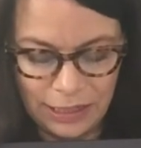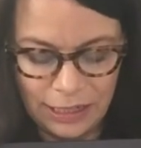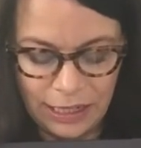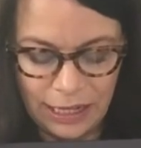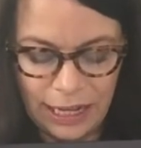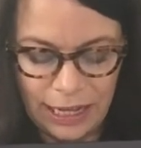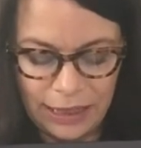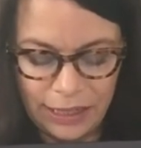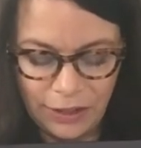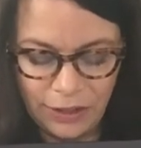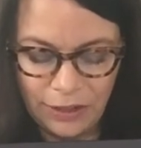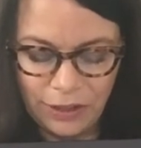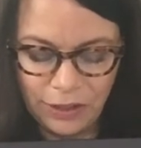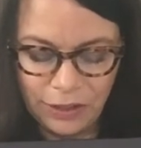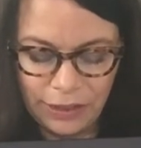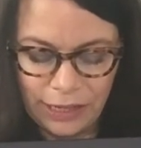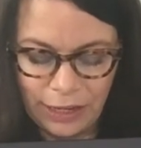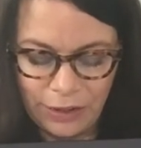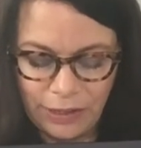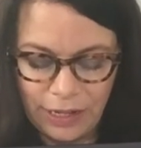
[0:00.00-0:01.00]
And they're
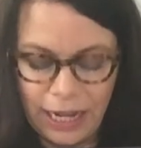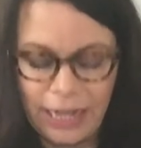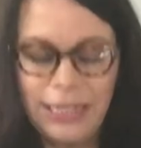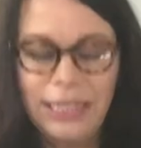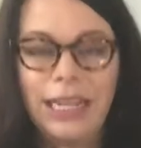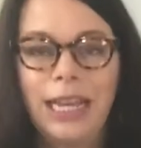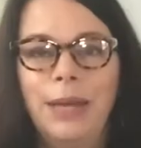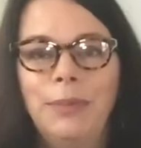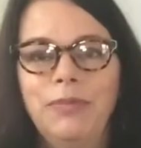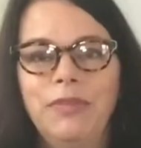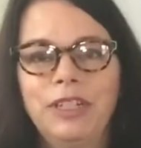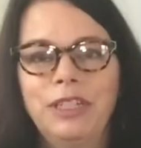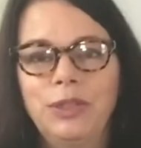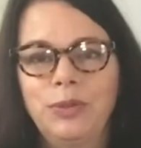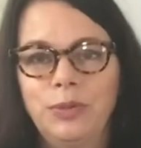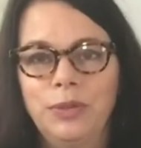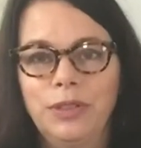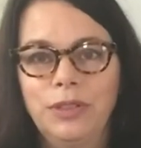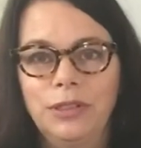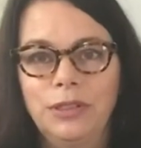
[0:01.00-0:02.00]
in their nighttime
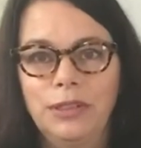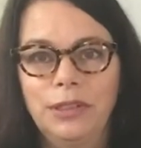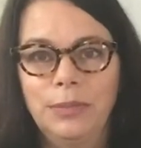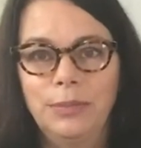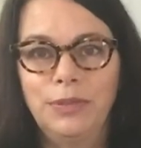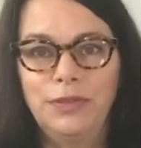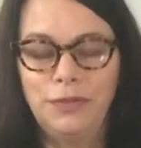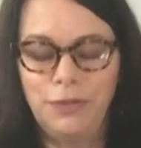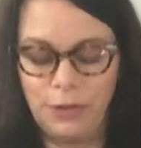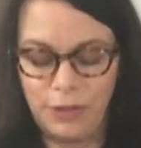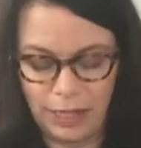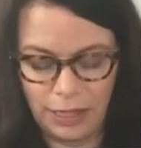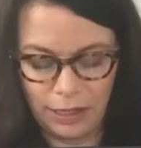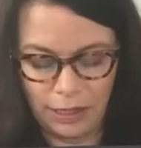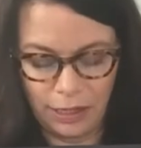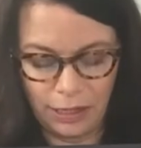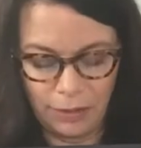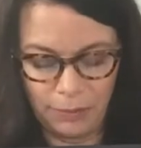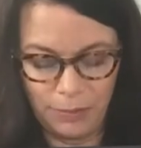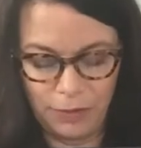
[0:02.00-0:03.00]
ritual before
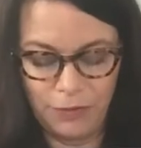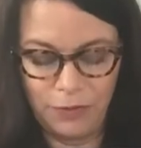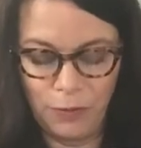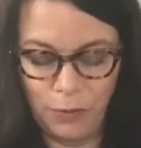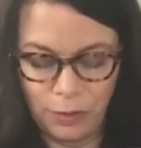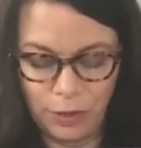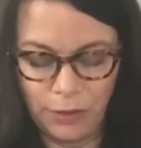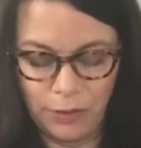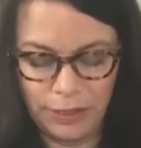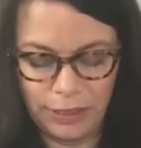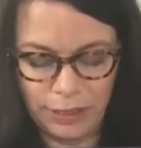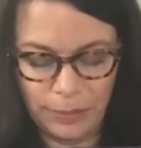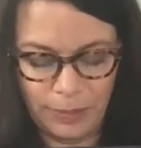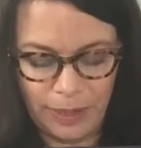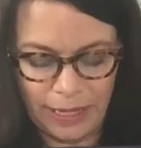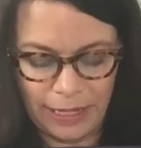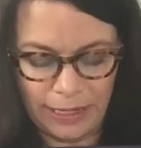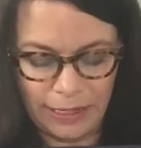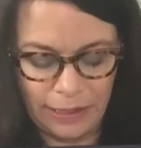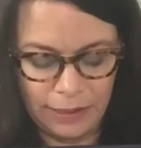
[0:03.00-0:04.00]
going to
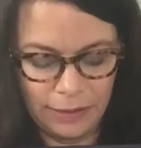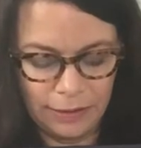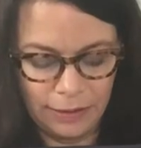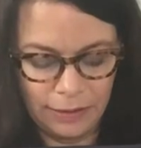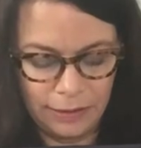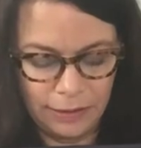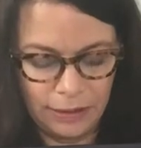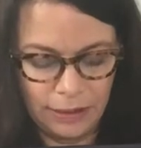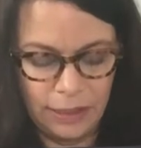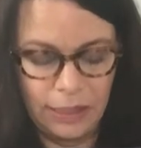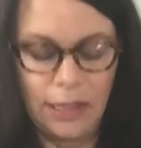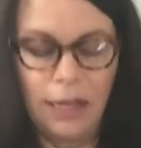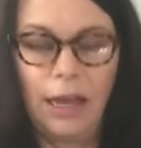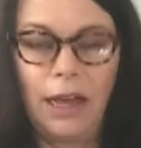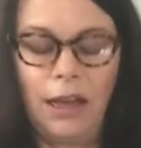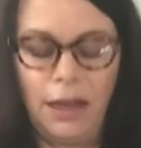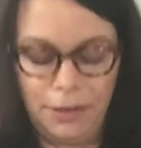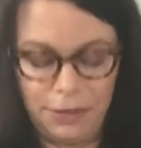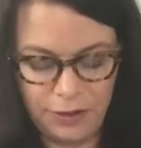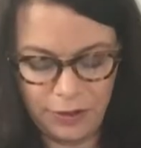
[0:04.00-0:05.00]
bed.
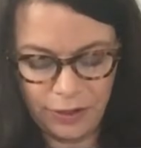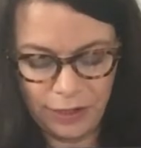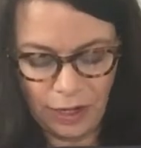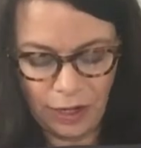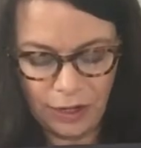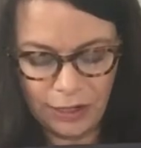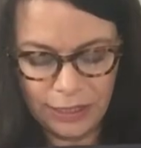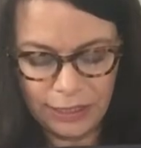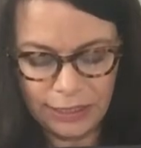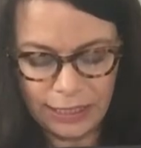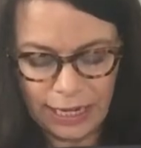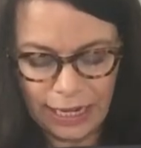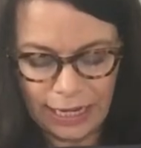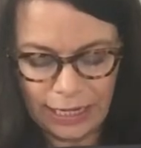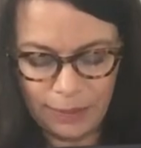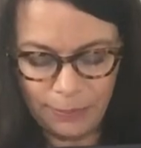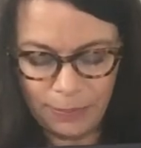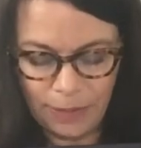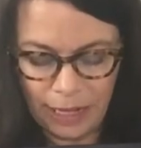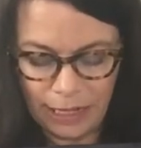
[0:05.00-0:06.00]
Author and artist
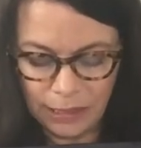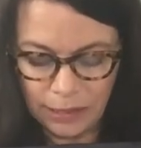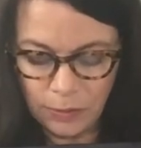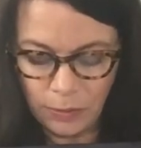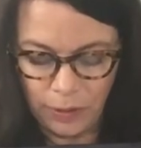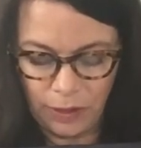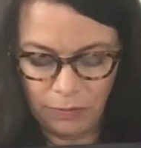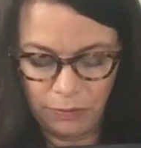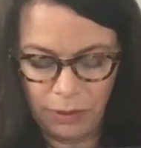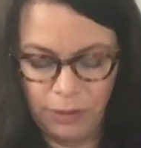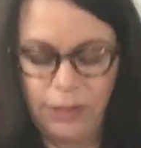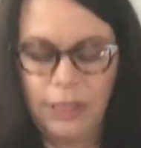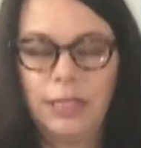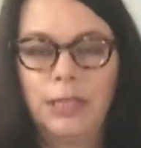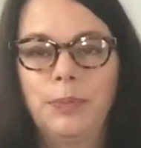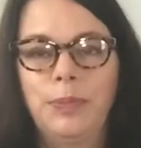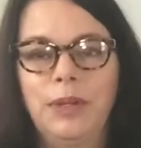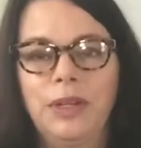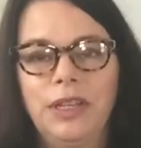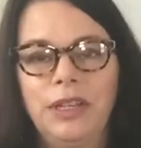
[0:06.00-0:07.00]
Addie Boswell wrote
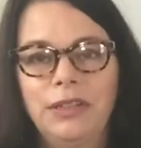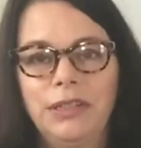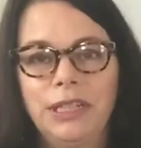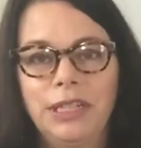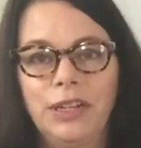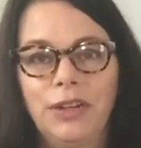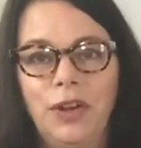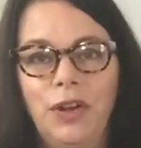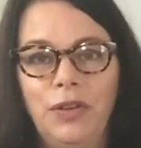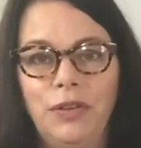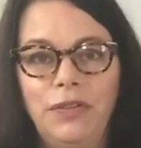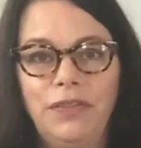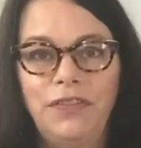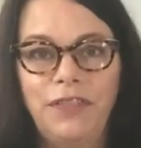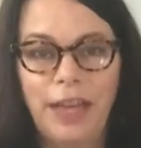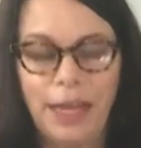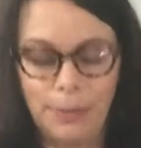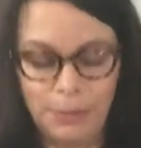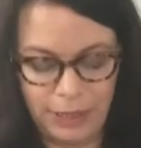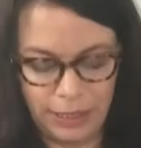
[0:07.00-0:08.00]
this book using her own
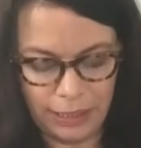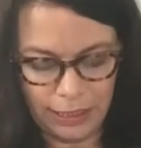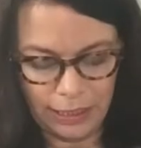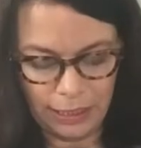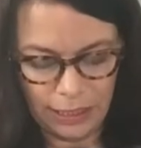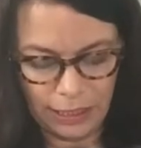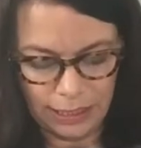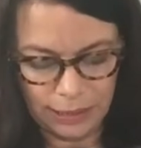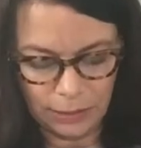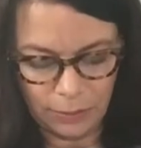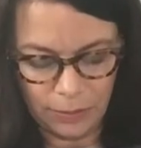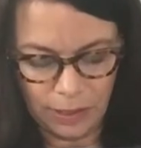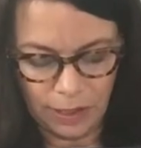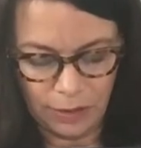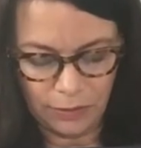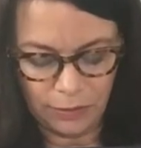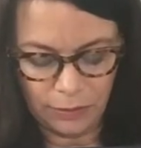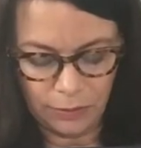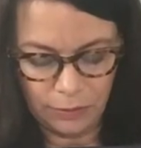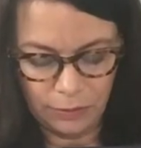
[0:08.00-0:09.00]
family as a
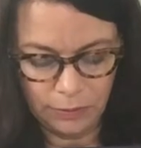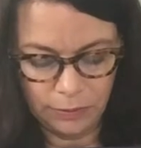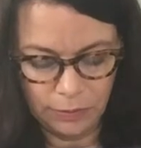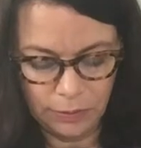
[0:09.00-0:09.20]
model.